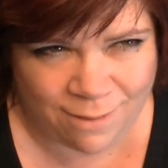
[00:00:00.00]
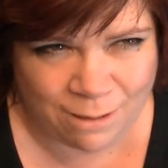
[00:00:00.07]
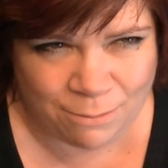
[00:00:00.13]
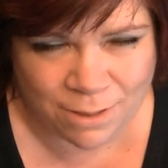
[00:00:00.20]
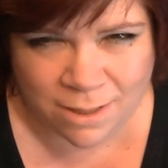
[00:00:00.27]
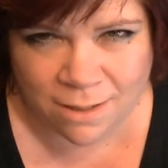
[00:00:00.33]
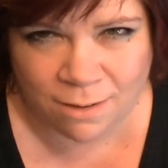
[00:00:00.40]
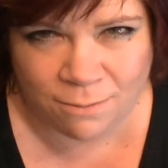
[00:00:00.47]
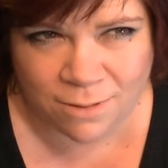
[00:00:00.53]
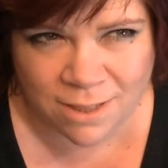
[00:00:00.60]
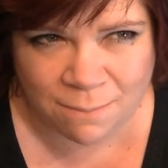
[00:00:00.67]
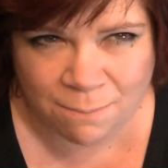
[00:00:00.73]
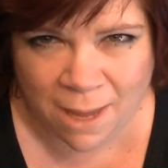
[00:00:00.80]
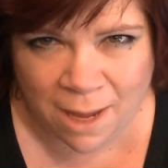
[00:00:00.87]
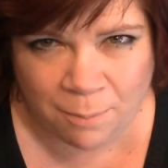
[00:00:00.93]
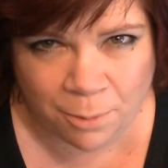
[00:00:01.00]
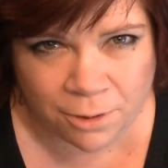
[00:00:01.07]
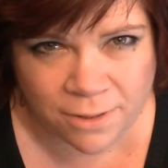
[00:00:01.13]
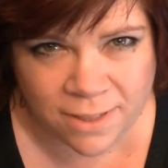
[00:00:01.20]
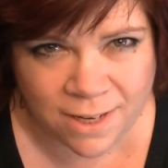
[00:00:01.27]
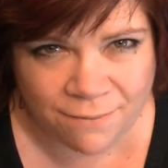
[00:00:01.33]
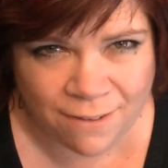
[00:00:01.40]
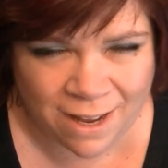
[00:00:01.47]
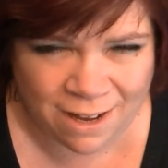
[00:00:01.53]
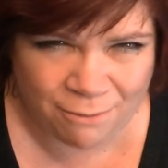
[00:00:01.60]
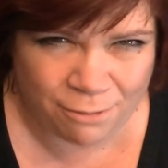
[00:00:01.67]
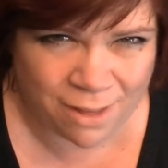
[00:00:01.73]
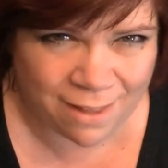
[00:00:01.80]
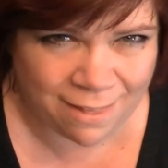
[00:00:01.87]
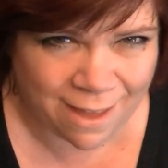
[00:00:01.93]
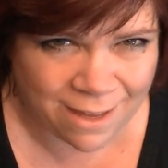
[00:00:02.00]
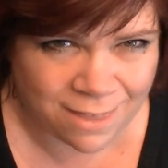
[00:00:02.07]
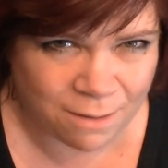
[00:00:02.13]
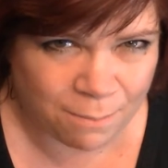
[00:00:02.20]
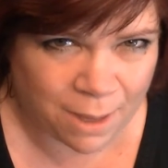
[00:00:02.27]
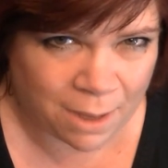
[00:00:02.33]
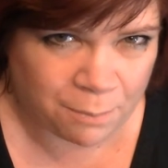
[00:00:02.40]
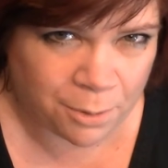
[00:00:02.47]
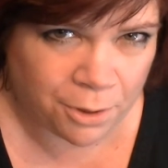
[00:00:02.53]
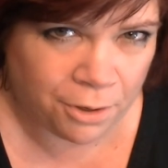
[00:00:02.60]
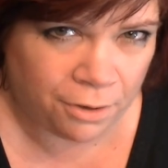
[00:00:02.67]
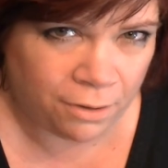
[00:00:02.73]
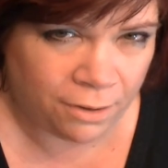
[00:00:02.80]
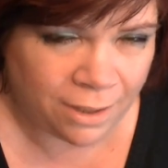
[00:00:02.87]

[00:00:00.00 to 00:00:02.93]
it was some paper and stuff. I didn't really like the paper.